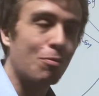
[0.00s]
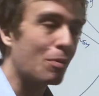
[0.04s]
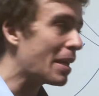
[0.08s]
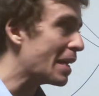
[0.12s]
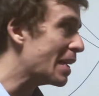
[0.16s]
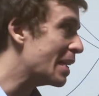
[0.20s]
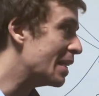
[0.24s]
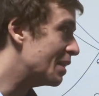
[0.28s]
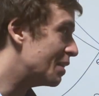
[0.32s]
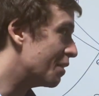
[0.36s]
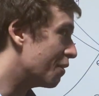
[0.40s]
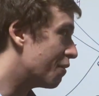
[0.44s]

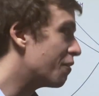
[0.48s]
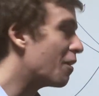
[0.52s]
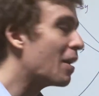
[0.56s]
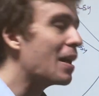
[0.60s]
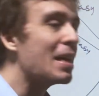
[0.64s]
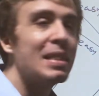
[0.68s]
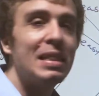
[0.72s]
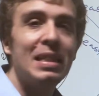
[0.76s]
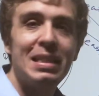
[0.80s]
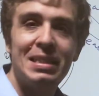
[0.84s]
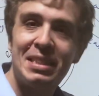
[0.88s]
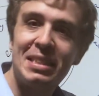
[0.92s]
we
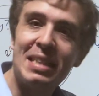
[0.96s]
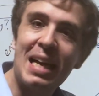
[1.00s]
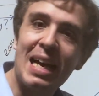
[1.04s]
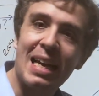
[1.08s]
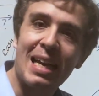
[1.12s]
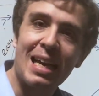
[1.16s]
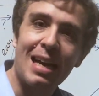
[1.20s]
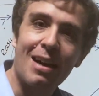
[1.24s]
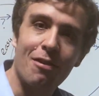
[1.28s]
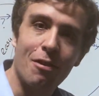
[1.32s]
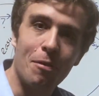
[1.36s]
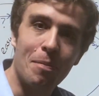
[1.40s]
define the
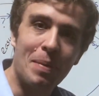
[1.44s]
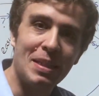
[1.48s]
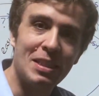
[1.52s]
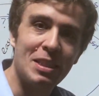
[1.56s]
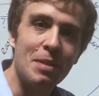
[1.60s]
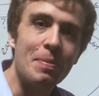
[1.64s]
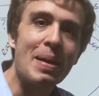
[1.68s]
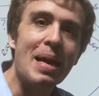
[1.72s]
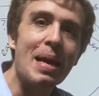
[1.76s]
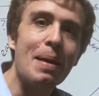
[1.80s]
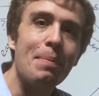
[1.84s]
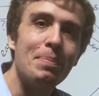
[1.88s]
stack alphabet
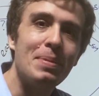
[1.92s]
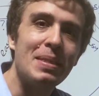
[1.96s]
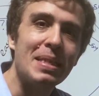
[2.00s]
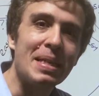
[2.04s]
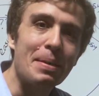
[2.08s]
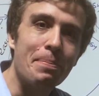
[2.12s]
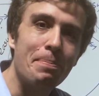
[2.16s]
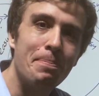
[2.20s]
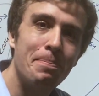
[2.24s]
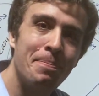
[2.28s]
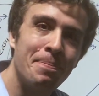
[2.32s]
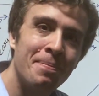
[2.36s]
to be
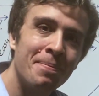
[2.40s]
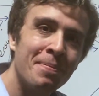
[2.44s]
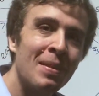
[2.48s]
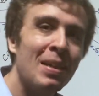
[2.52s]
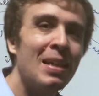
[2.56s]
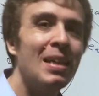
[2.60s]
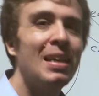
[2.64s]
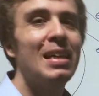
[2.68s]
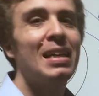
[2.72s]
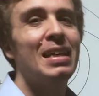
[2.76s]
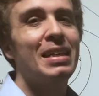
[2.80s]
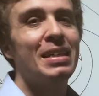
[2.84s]
empty.
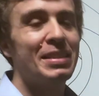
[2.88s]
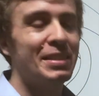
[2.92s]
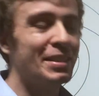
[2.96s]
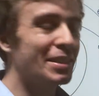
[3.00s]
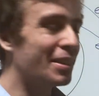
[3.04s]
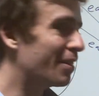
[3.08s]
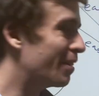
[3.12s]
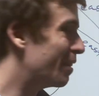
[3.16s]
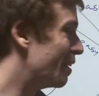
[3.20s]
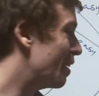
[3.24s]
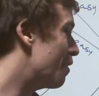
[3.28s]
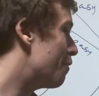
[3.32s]

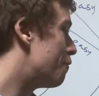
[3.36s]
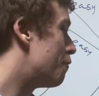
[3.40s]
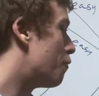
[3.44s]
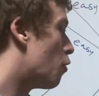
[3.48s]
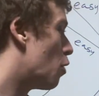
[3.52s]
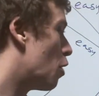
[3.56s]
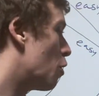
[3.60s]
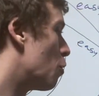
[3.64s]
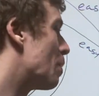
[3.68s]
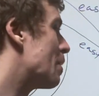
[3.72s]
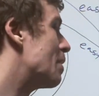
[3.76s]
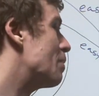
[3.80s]
So
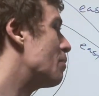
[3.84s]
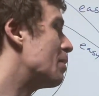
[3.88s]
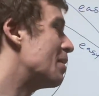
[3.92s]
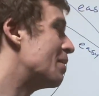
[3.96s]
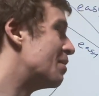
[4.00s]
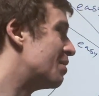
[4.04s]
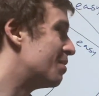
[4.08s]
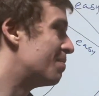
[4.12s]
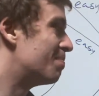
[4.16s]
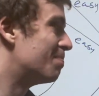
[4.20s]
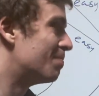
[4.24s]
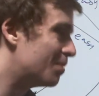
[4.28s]
therefore we,
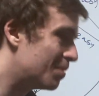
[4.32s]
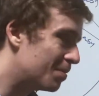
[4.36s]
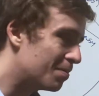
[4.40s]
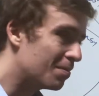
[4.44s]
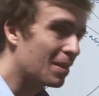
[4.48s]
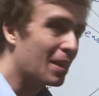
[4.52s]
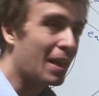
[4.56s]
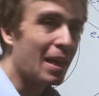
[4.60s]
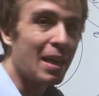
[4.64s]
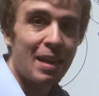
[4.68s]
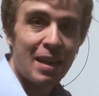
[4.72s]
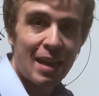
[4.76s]
we
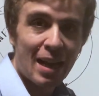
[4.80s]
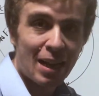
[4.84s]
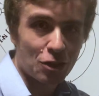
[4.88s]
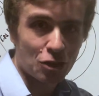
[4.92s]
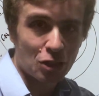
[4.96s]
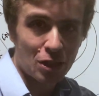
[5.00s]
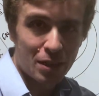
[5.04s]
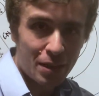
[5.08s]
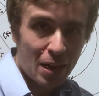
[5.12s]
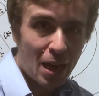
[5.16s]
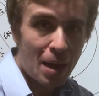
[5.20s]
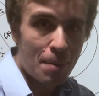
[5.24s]
can
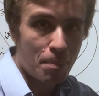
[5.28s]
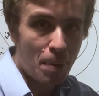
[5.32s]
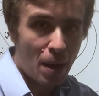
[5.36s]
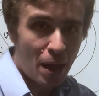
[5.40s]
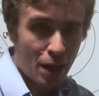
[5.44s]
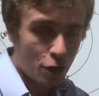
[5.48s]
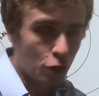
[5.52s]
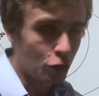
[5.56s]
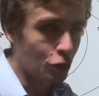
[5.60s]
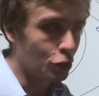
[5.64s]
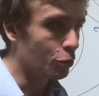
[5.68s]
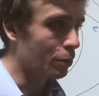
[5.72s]
actually not
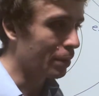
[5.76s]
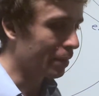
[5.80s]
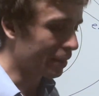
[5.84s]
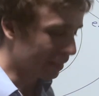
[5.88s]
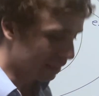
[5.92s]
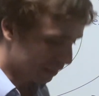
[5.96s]
bother doing